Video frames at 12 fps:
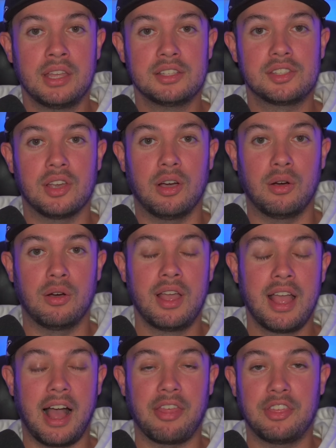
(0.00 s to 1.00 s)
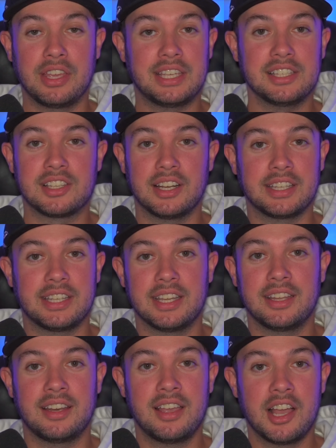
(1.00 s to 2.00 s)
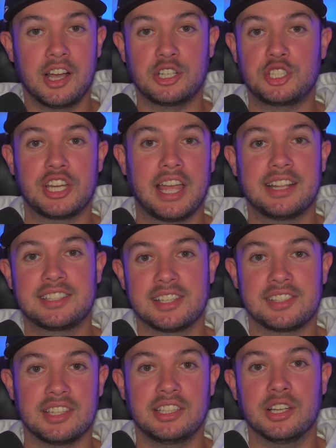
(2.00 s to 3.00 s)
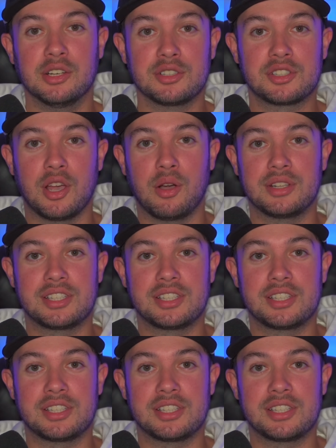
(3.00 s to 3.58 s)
So I think he's going to get a chance as the years go.